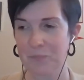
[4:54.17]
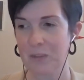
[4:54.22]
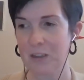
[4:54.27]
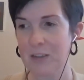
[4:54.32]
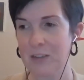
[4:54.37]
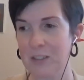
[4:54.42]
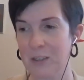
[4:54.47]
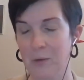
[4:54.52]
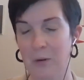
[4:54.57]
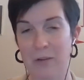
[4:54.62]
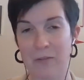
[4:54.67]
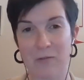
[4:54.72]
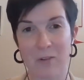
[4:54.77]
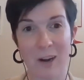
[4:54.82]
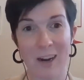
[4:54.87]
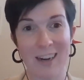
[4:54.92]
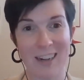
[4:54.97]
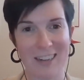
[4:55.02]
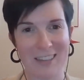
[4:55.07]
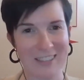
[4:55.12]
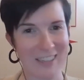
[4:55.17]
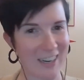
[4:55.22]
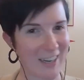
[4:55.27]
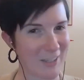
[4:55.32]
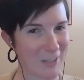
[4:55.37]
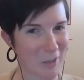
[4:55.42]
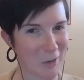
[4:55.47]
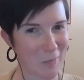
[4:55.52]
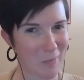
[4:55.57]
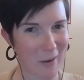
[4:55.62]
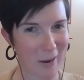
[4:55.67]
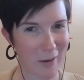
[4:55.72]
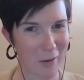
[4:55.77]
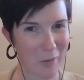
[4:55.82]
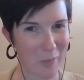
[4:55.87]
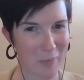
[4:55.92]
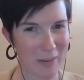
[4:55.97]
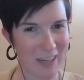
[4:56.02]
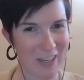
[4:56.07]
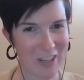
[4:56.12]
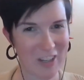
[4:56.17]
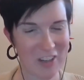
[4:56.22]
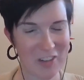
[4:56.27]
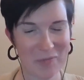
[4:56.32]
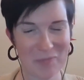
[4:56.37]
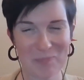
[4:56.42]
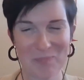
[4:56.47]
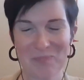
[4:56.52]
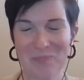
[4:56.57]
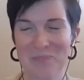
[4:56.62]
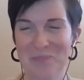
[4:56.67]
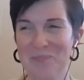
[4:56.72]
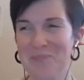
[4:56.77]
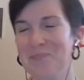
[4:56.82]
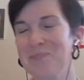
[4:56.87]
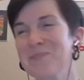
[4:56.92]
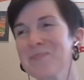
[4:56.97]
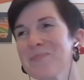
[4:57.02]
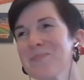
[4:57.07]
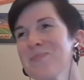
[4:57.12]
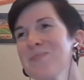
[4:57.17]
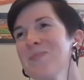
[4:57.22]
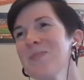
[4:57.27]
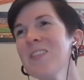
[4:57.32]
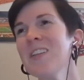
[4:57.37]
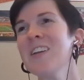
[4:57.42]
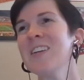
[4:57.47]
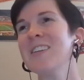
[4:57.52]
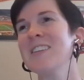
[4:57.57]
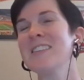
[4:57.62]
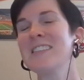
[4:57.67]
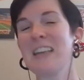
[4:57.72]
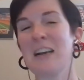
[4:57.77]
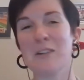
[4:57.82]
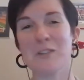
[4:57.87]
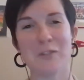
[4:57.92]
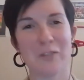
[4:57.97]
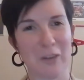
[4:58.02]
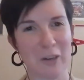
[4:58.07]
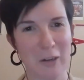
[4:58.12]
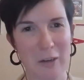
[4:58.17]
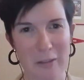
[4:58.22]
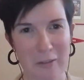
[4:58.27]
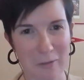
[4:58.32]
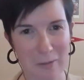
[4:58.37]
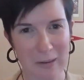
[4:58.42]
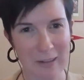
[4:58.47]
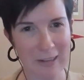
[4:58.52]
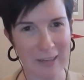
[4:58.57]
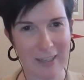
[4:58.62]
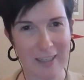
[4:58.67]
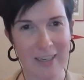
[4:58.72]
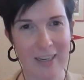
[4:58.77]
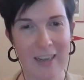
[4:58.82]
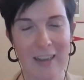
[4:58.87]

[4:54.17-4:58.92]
And so on Fridays, I got to go bottle beer. Sounds very thrilling.